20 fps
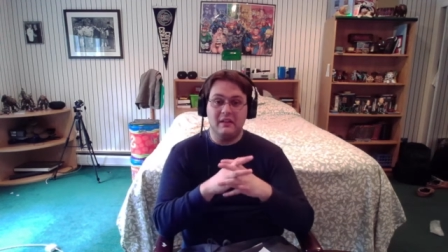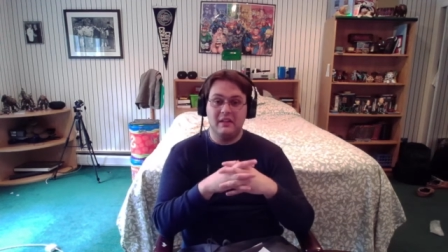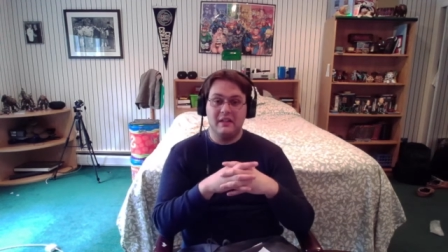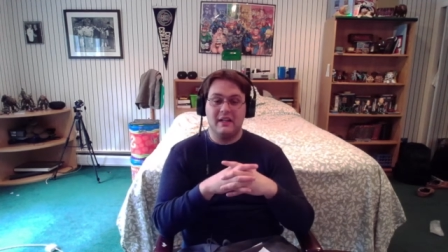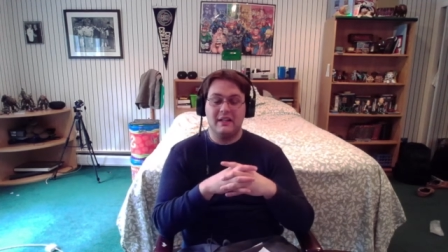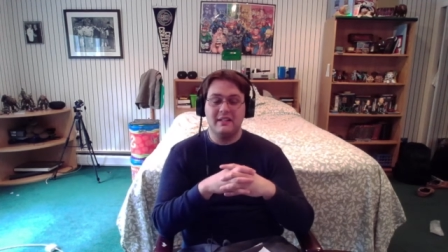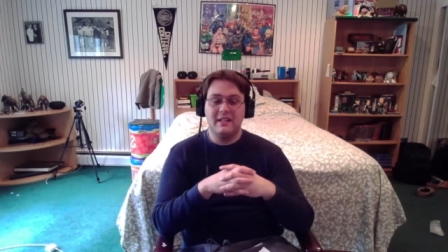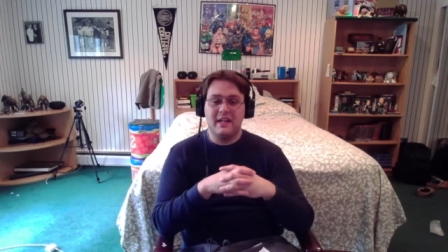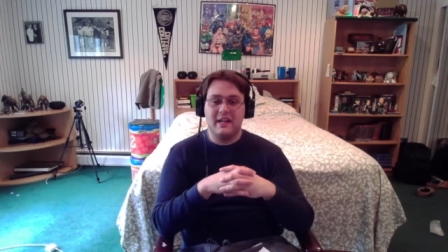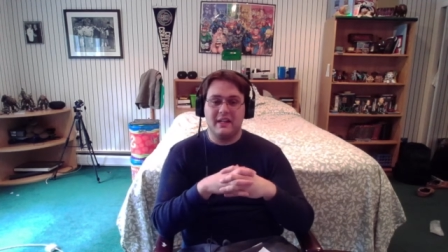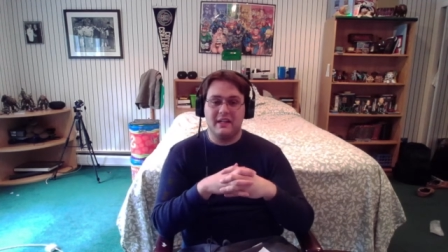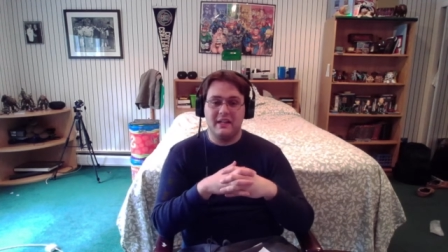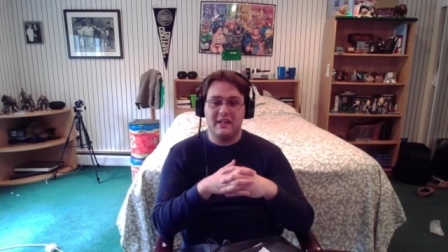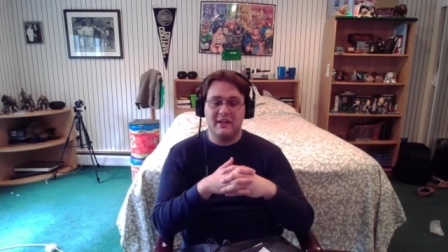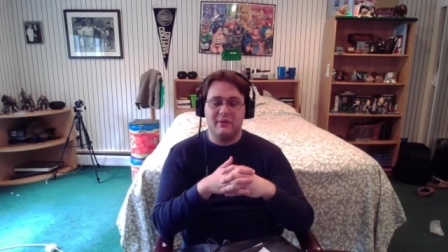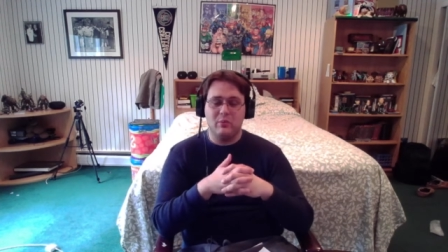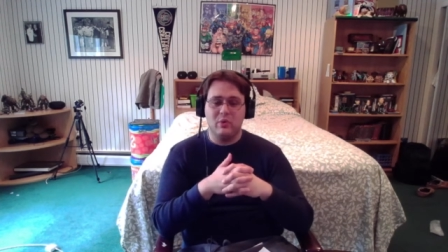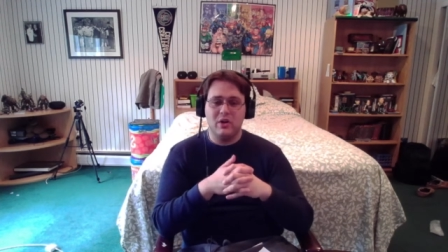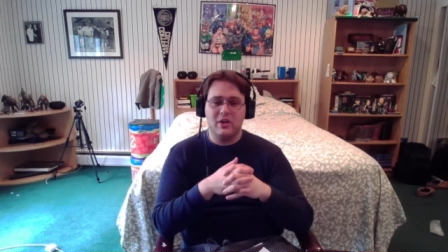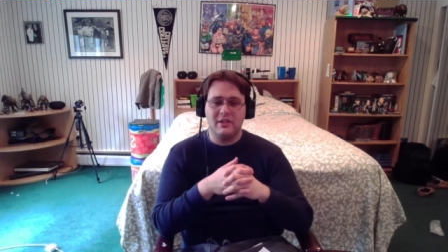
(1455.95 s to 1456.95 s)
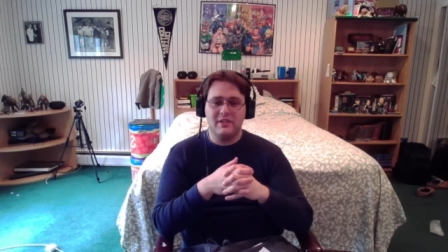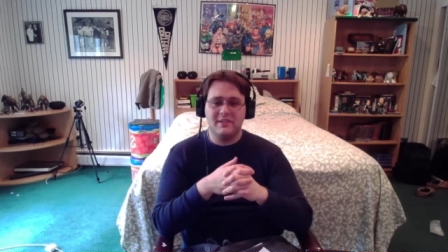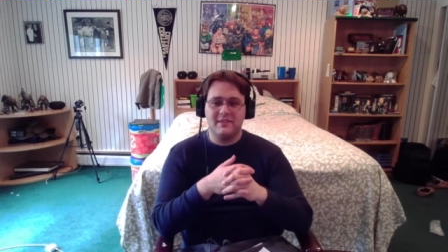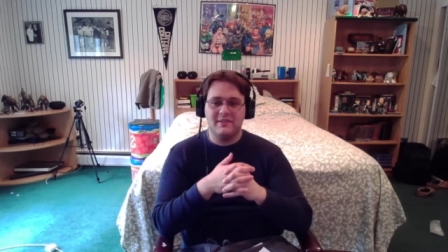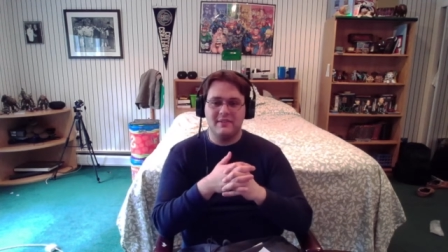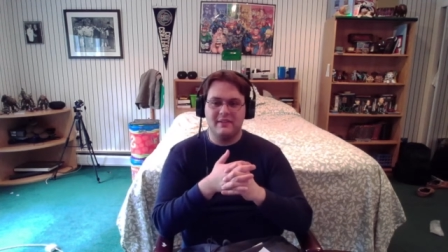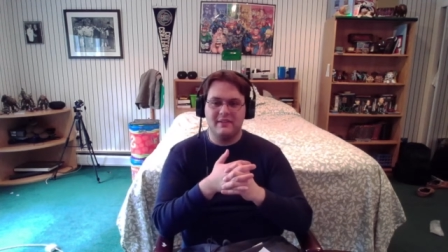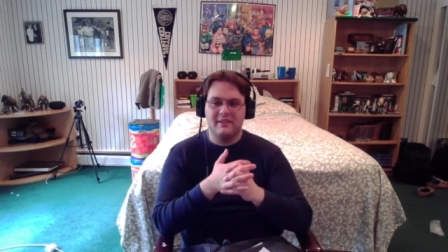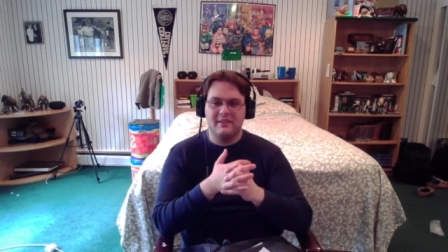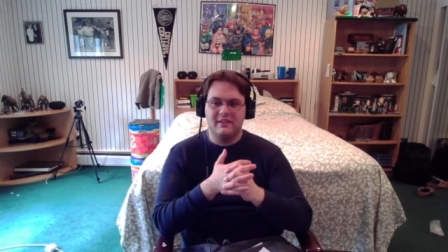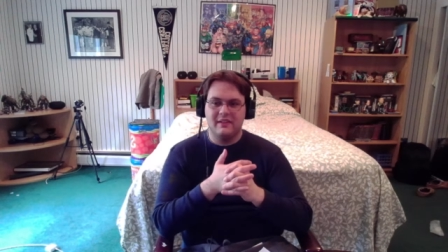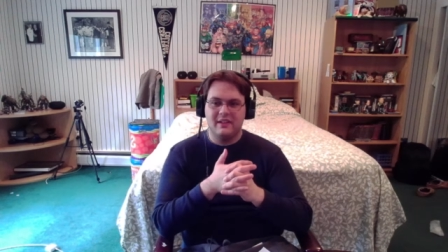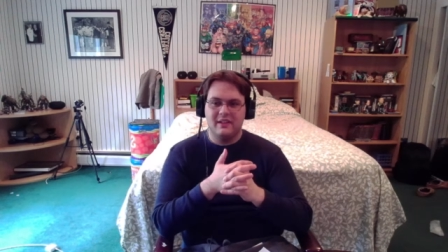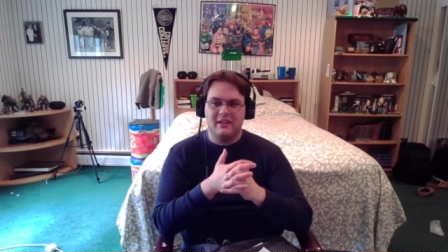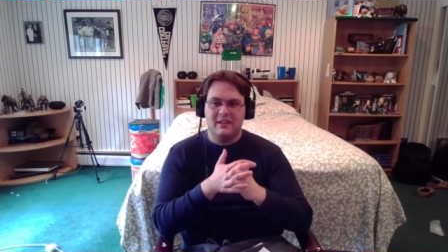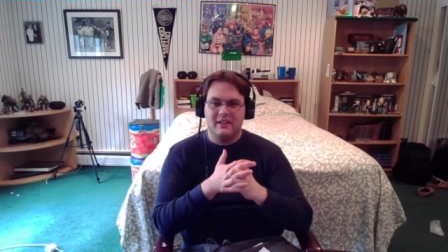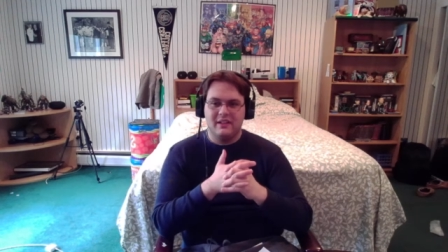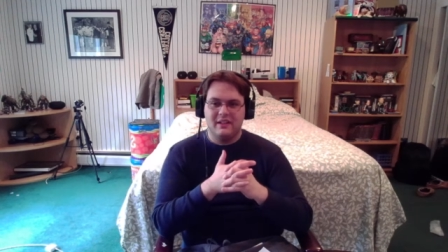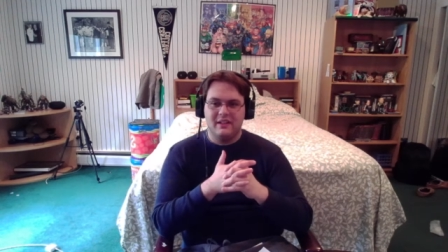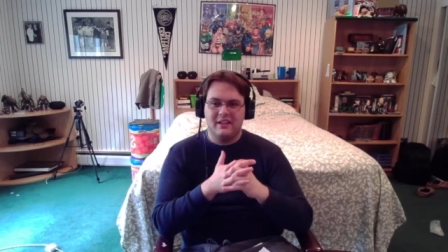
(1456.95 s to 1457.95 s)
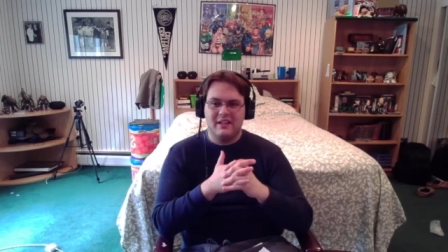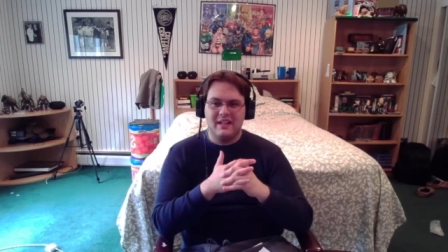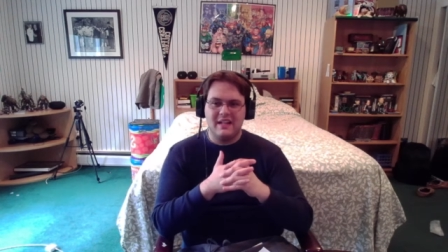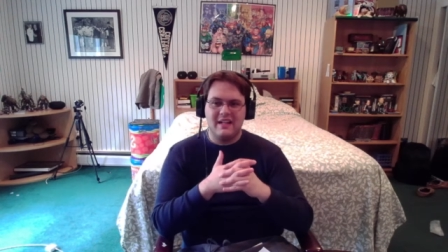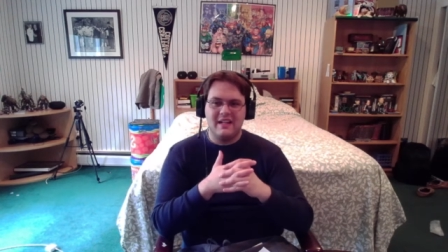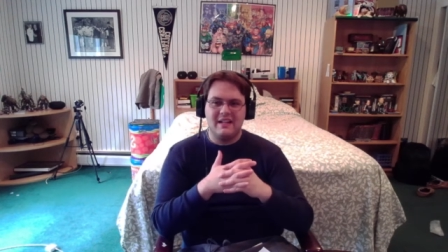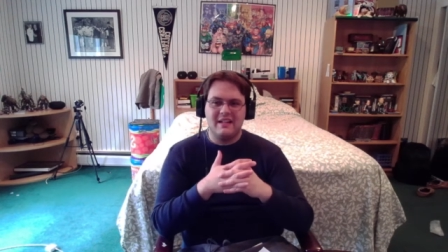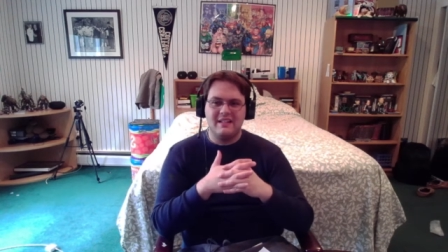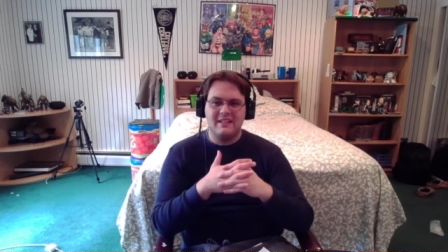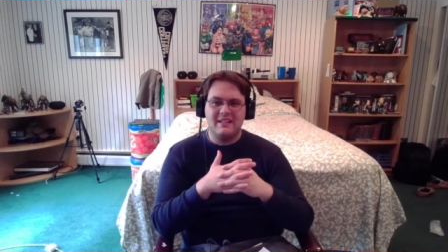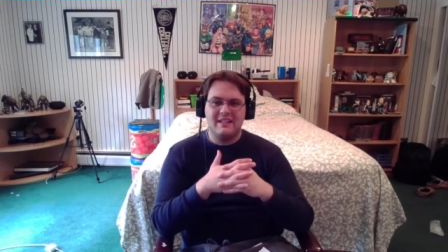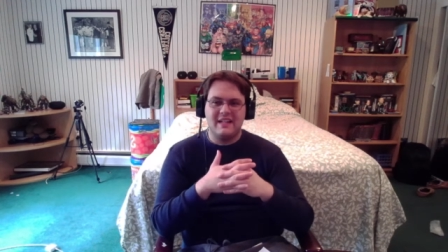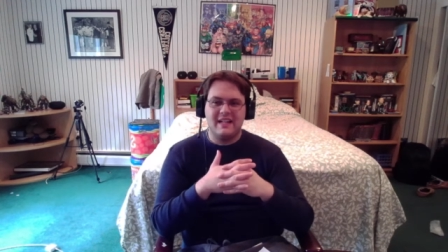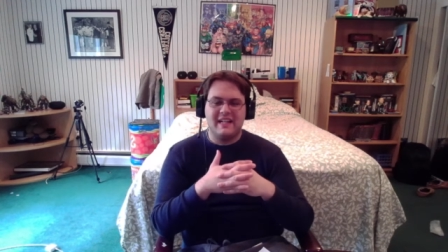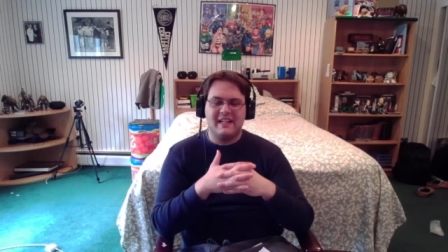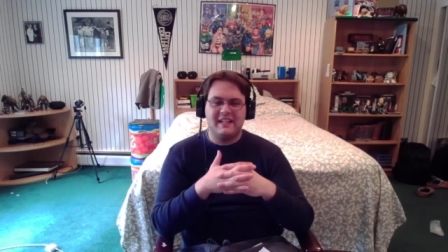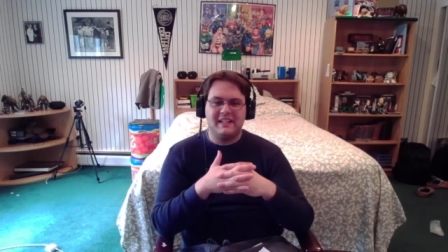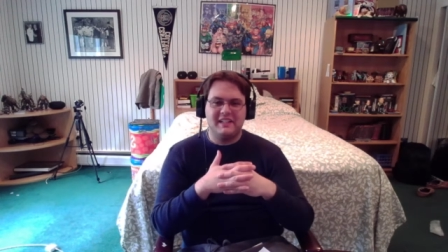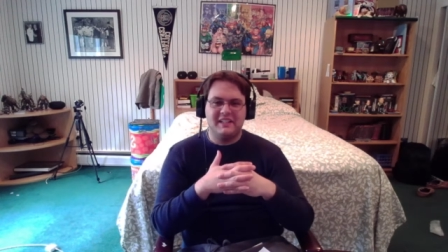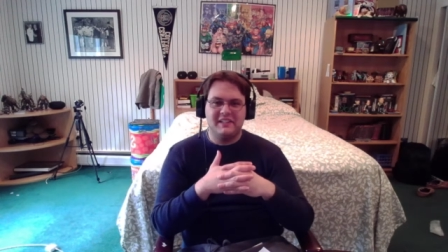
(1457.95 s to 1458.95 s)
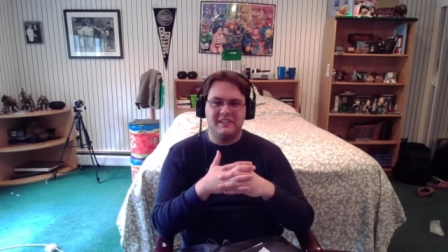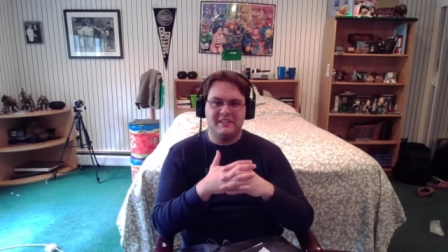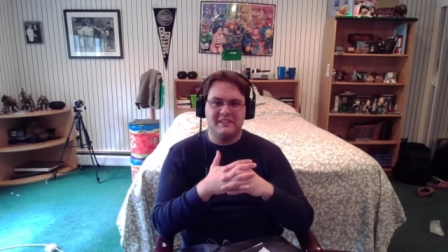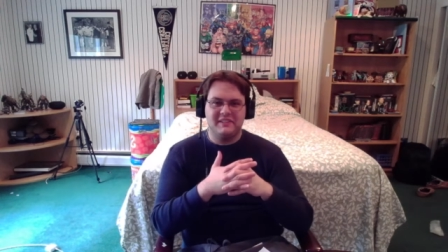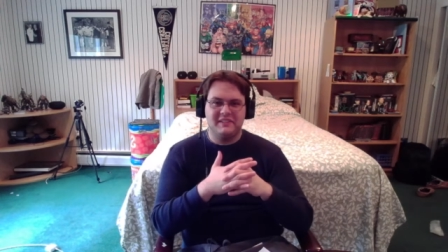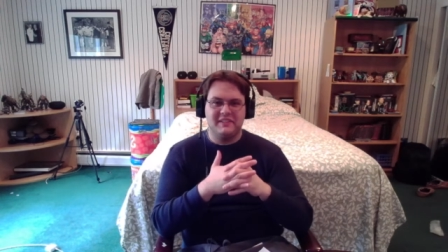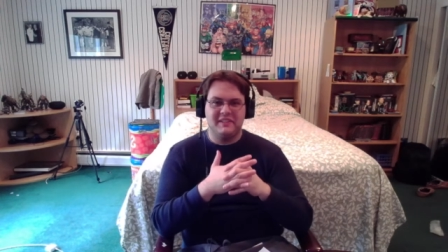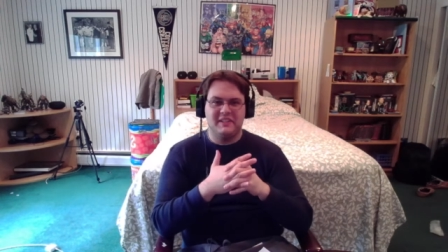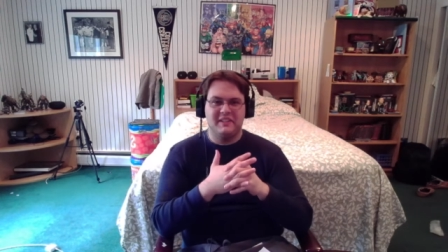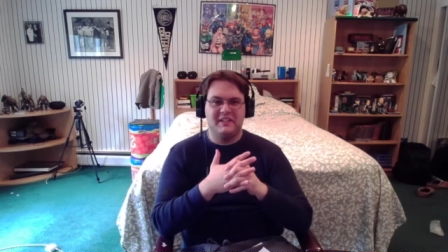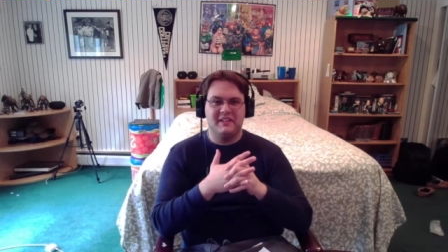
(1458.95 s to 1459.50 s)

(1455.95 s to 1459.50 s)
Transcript: And yeah, it works. And yeah,